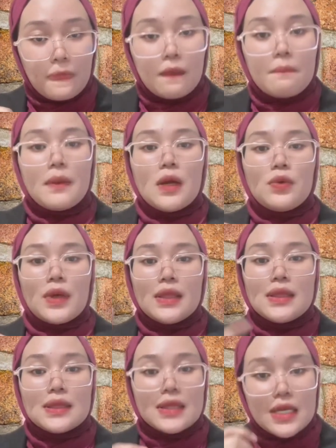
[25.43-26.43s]
Part 1,
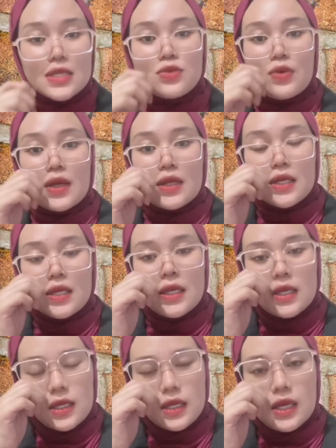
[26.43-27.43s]
Task 1
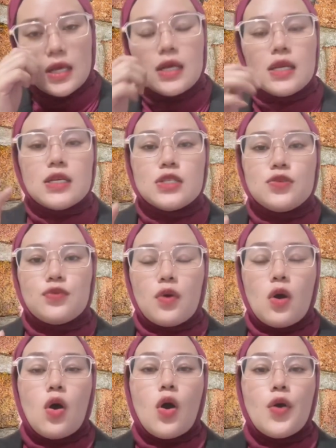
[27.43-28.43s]
in English
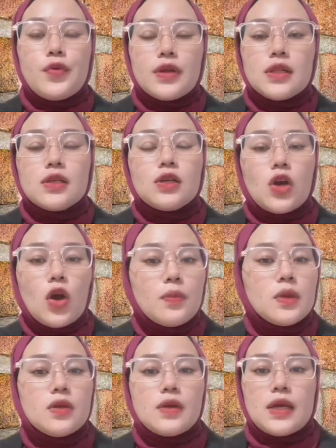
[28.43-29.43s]
for oral
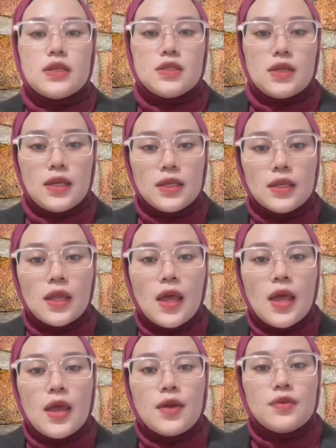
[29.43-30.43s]
communication
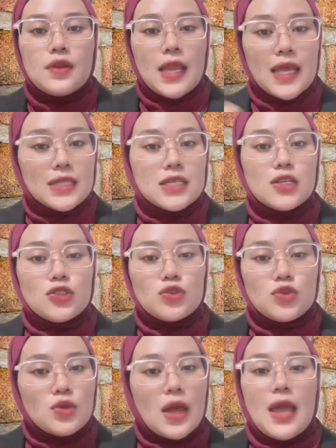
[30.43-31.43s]
related
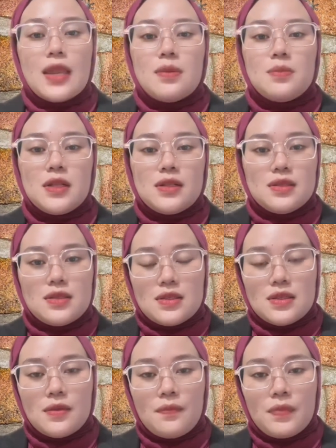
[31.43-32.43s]
to animals.
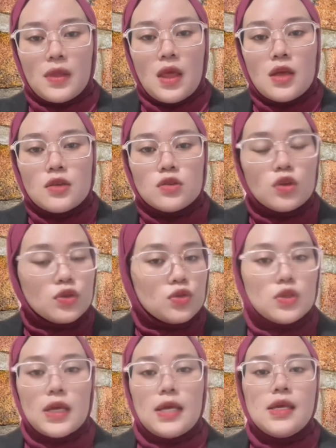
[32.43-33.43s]
So
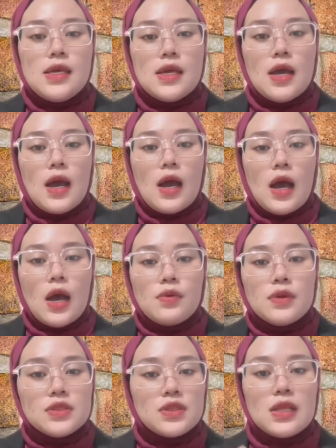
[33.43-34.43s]
today I will
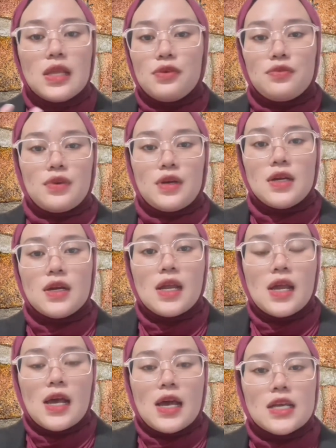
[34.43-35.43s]
deliver
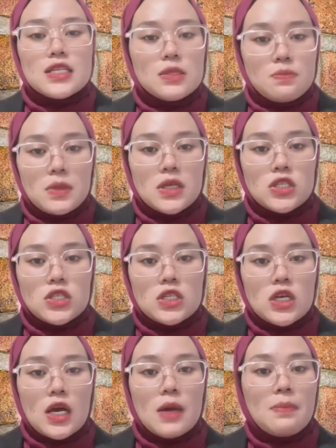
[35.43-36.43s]
a speech
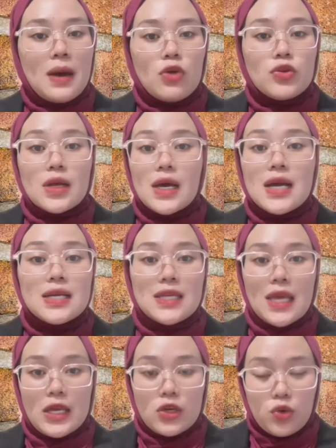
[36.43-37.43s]
about a
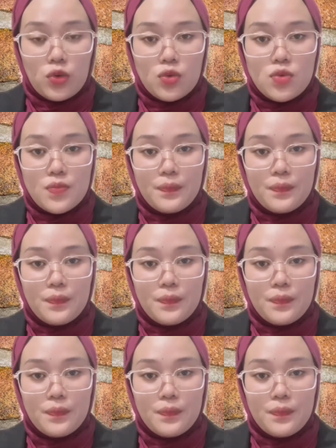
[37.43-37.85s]
gecko,